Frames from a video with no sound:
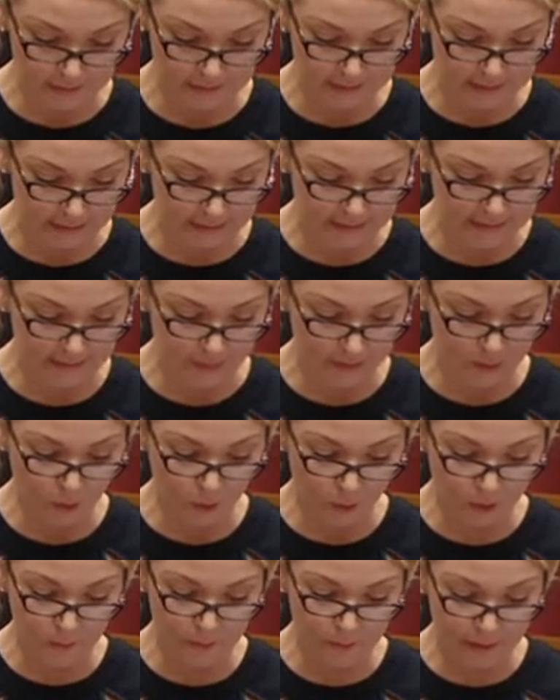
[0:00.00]
states that the
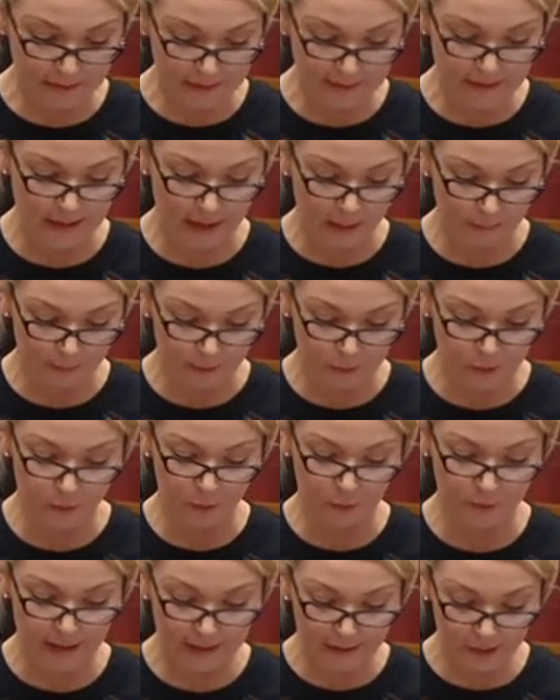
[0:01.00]
Northern Basin
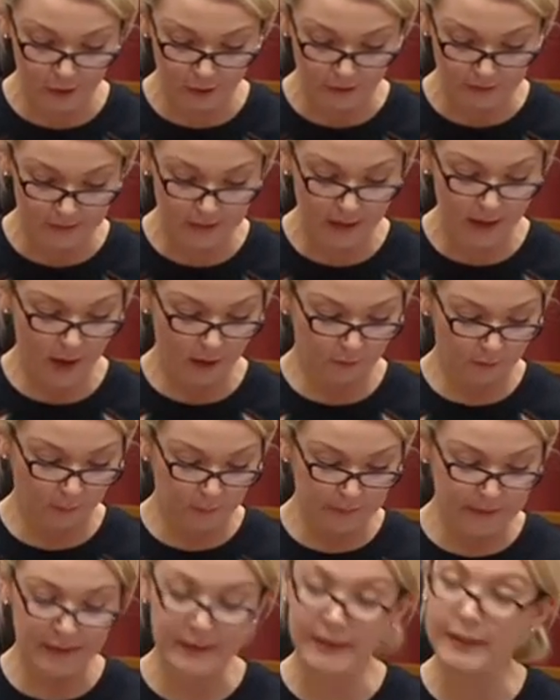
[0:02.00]
Aboriginal nations,
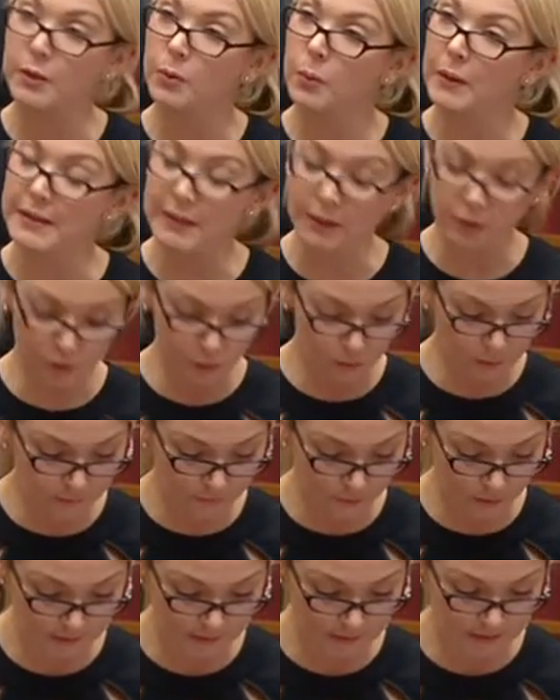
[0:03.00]
representing 22
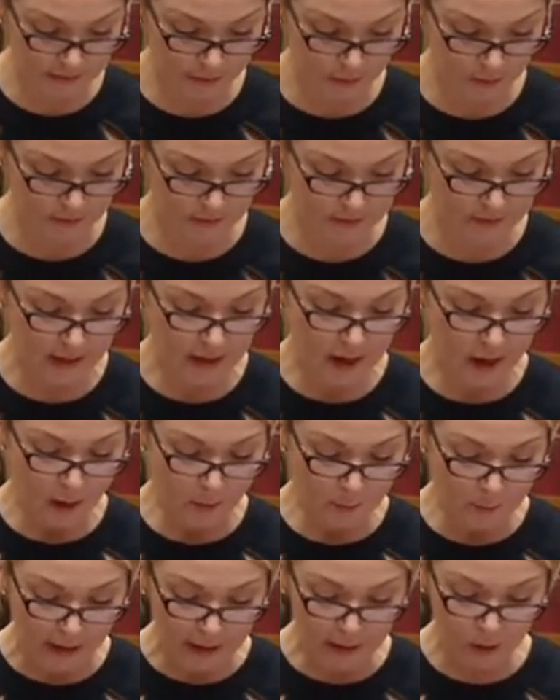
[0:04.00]
First Nations,
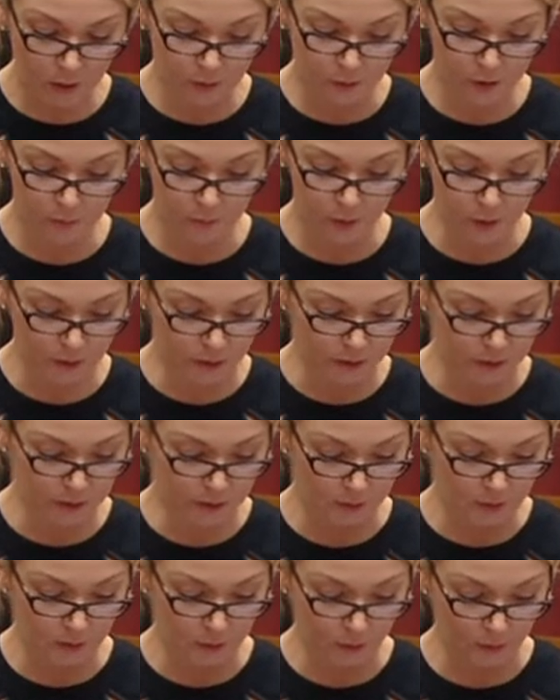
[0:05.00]
made contributions
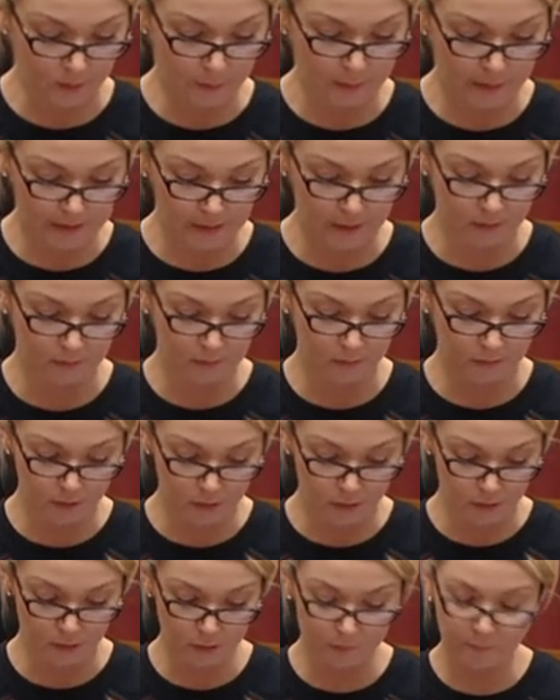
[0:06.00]
to the Northern Basin
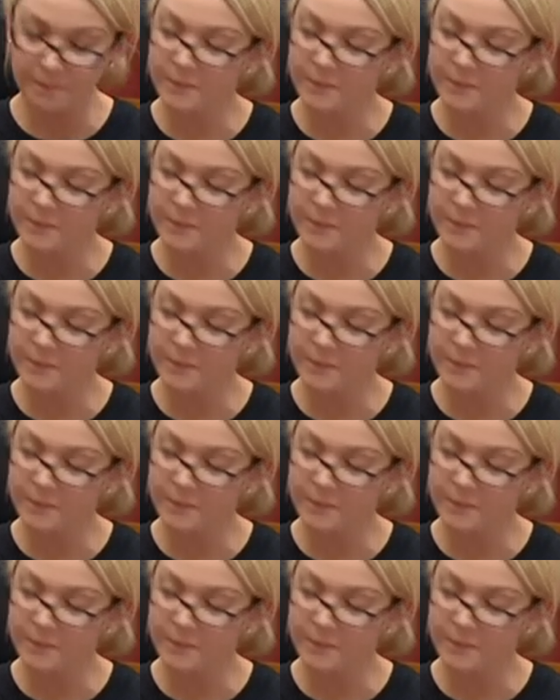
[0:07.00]
Review.